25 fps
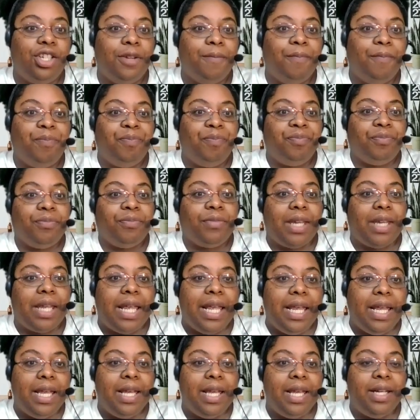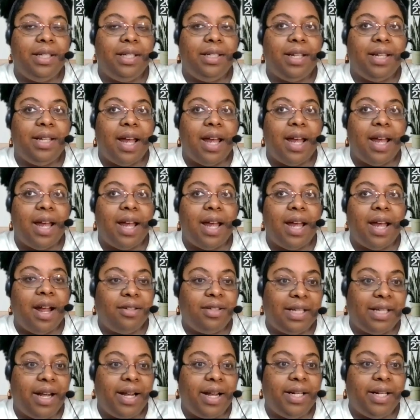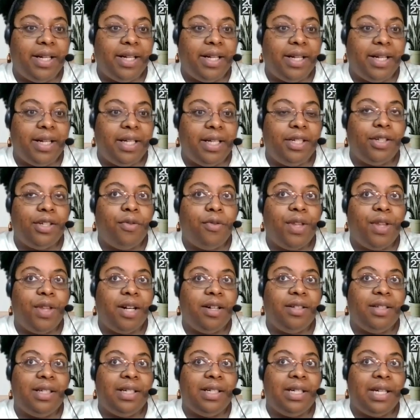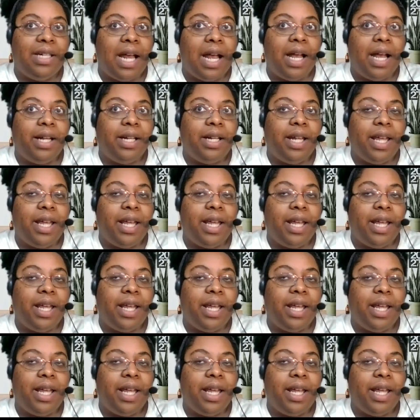center stage in our society.